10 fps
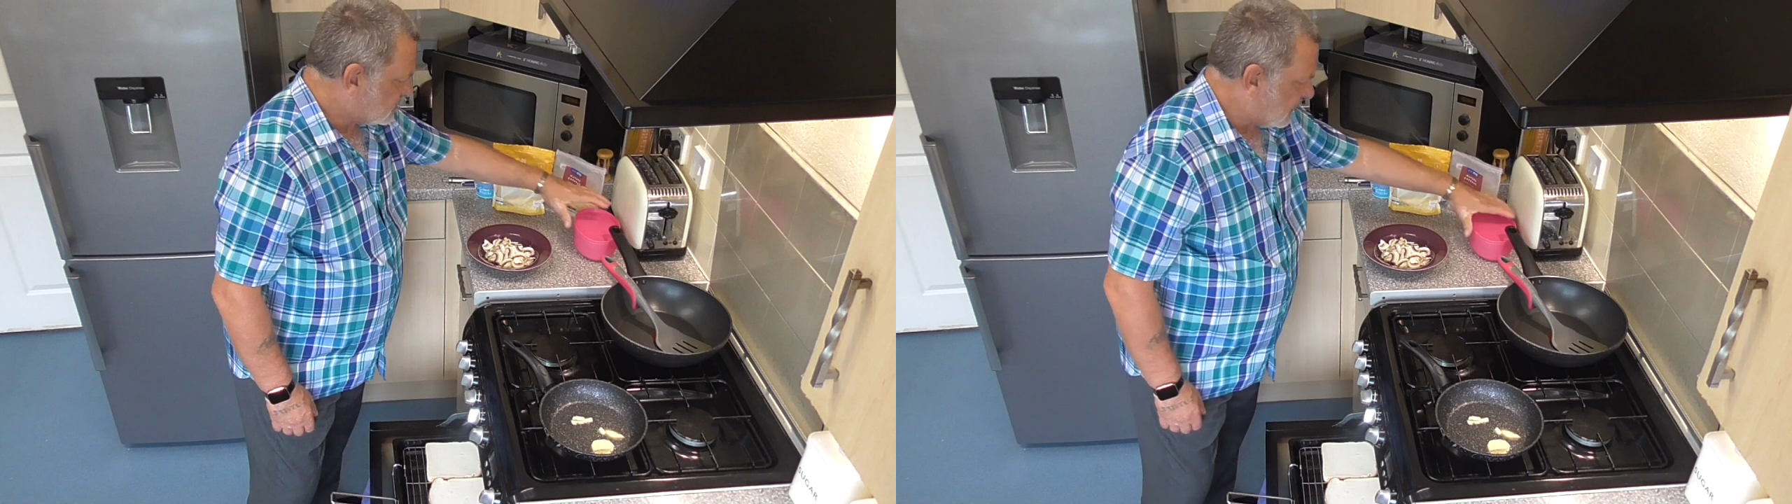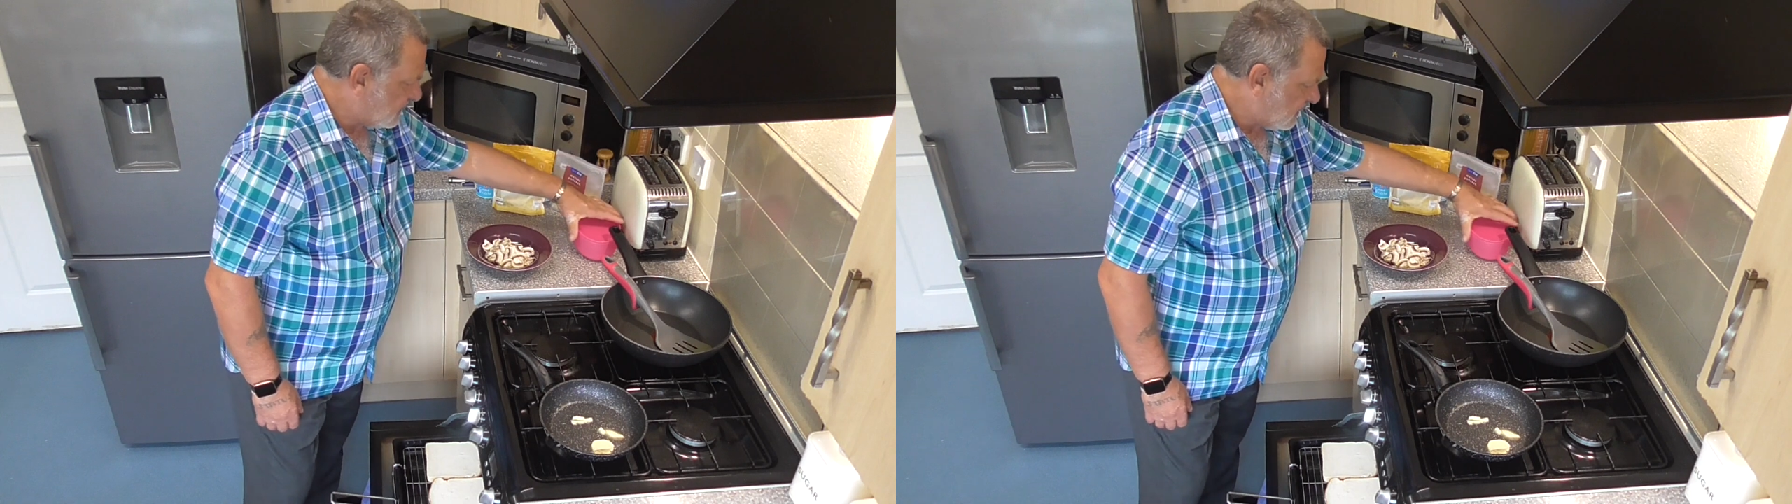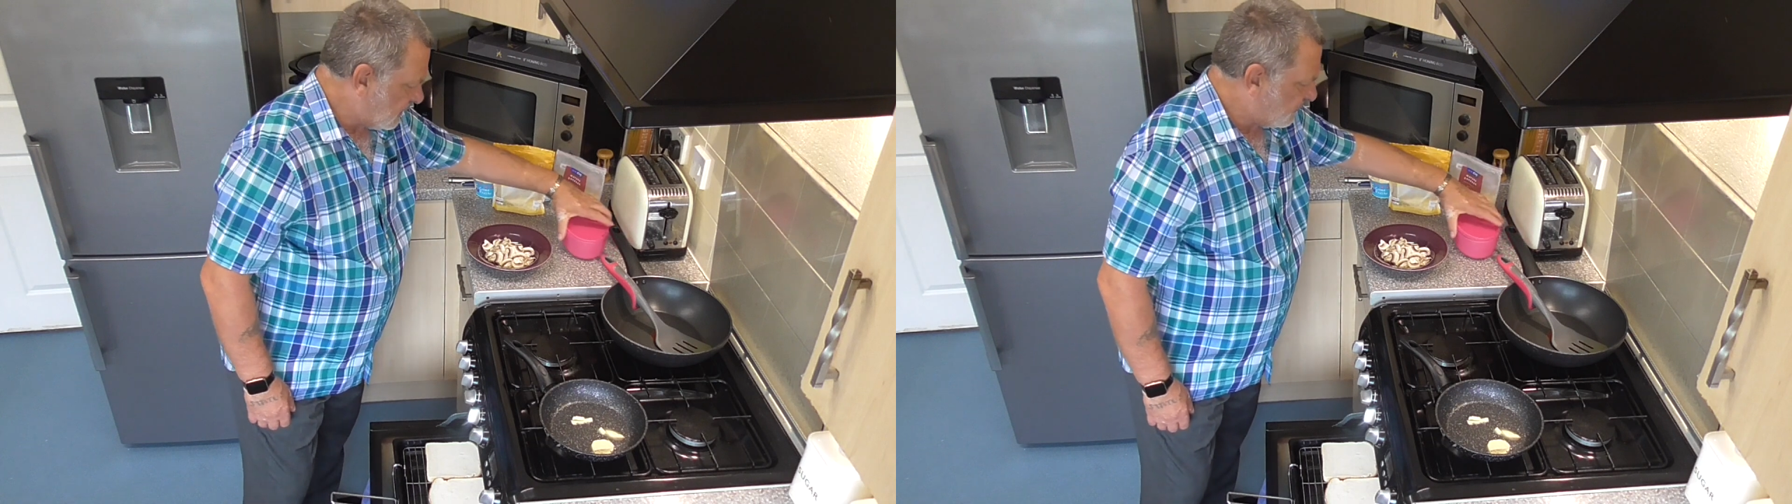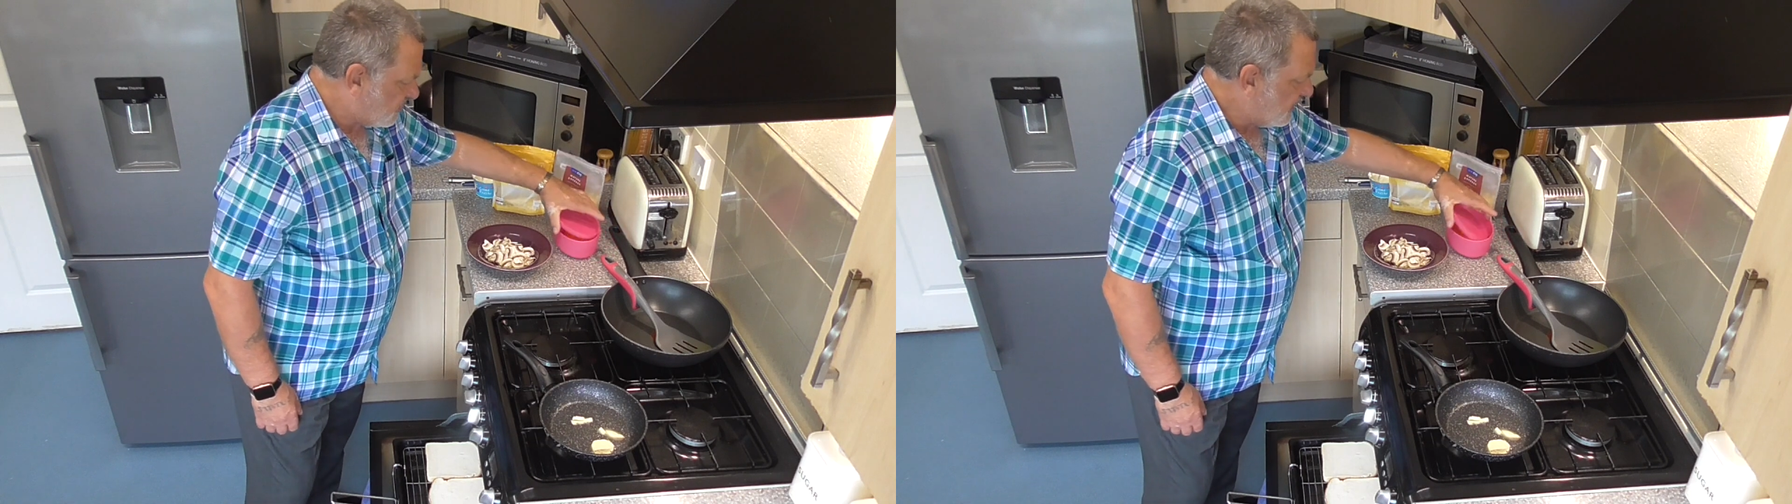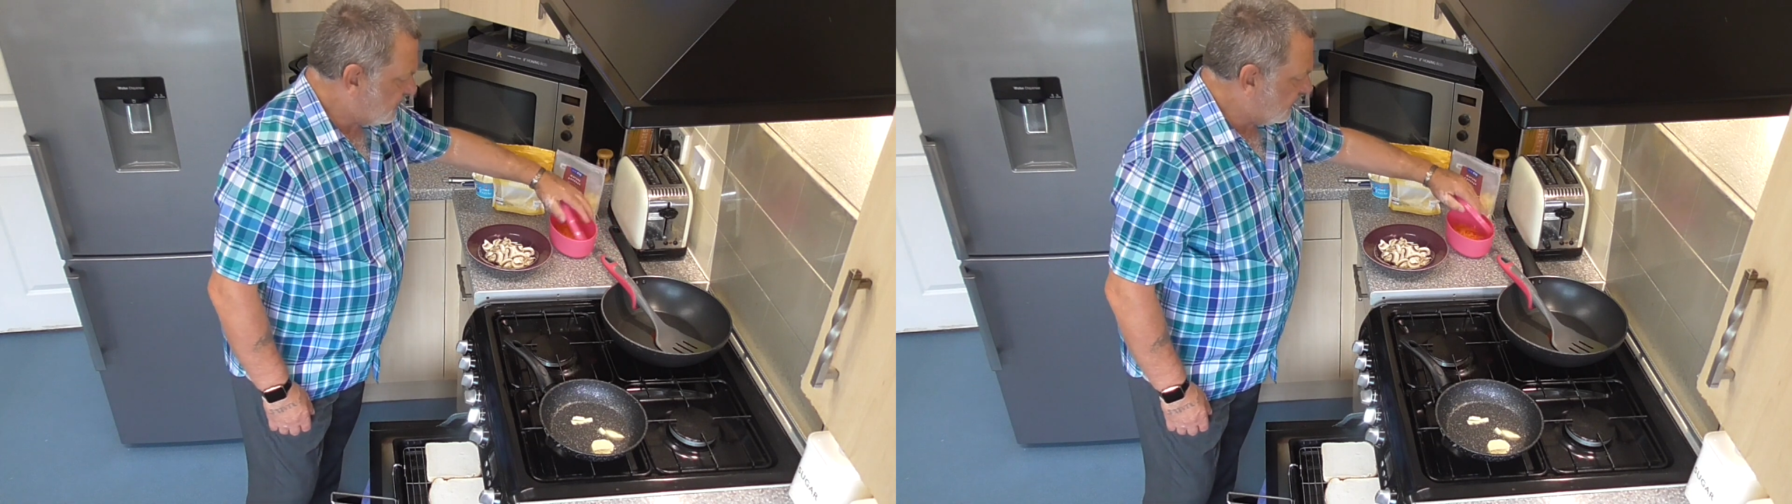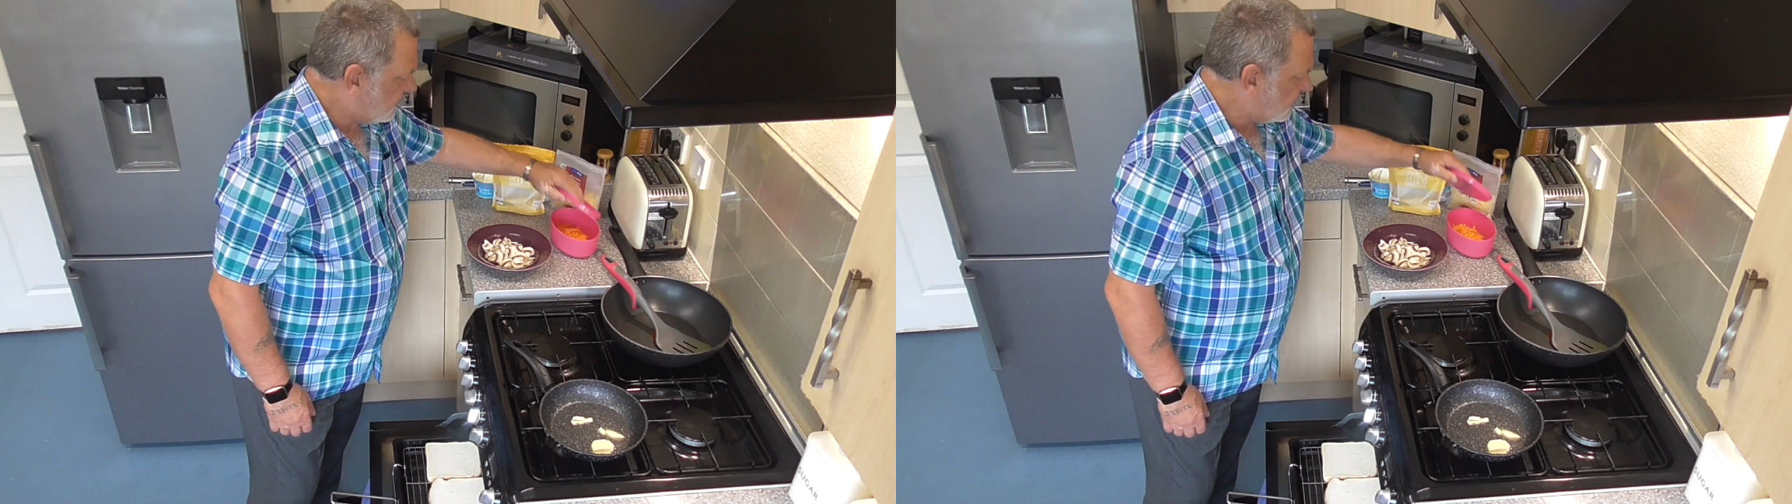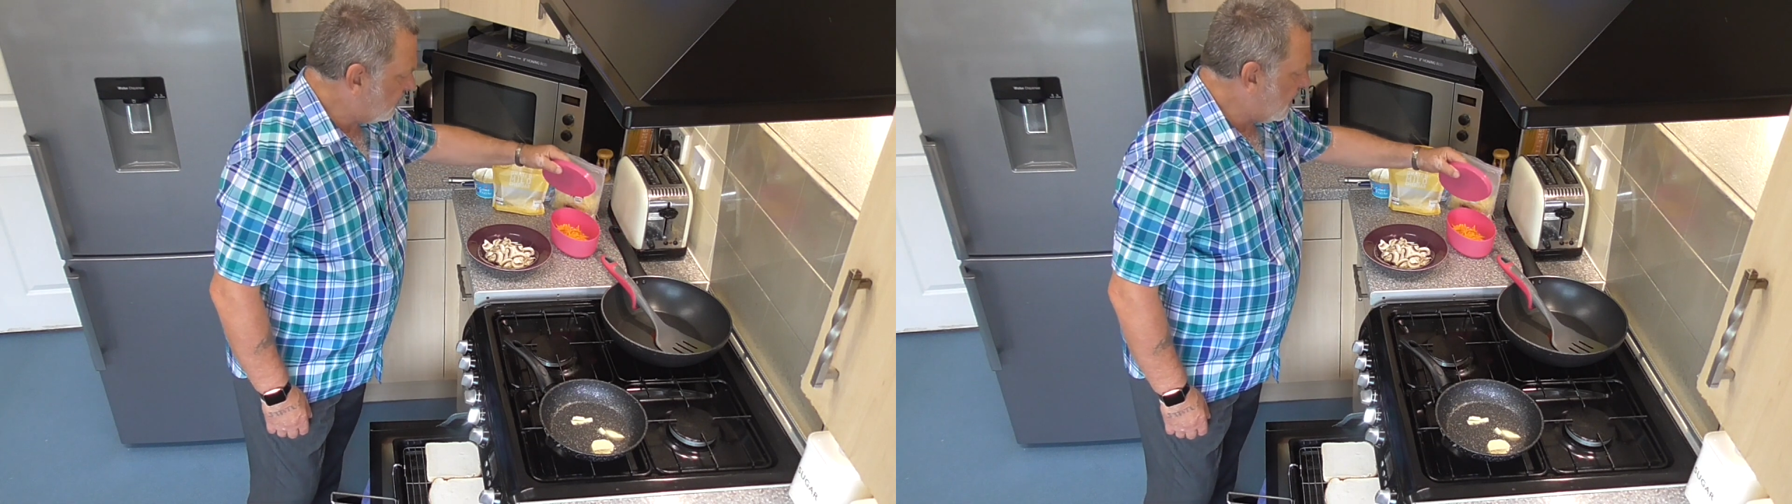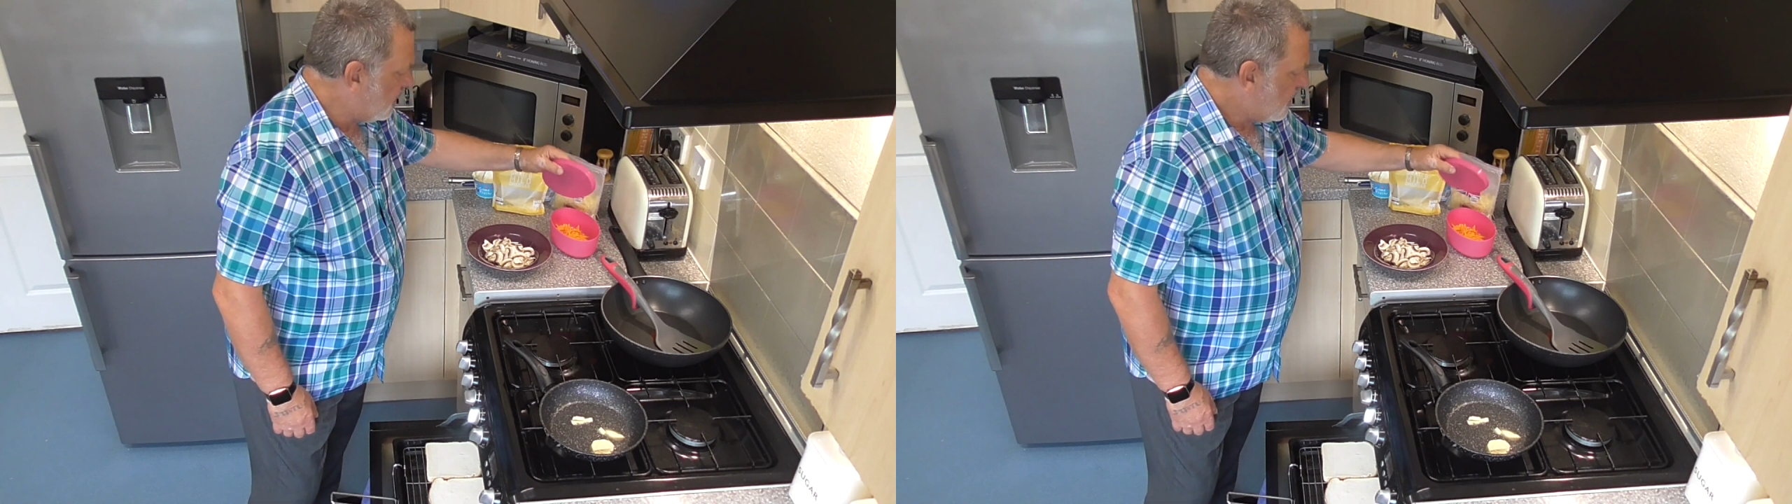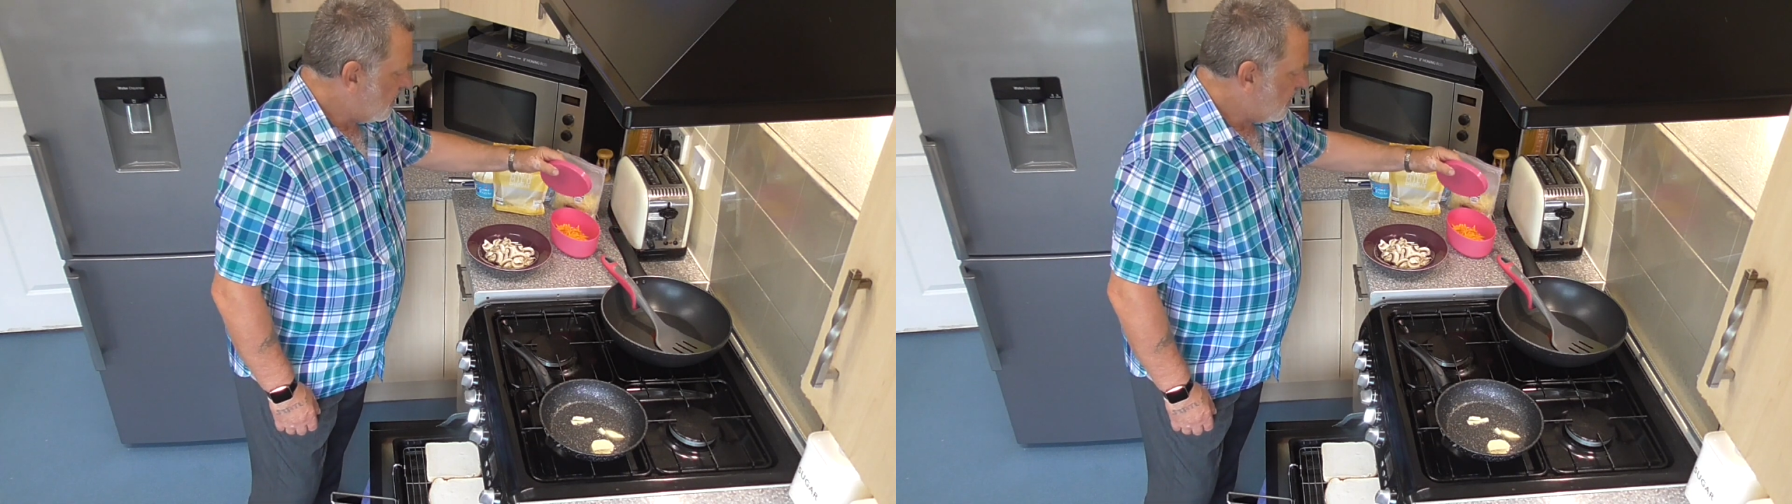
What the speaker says: cheddar, and I've grated some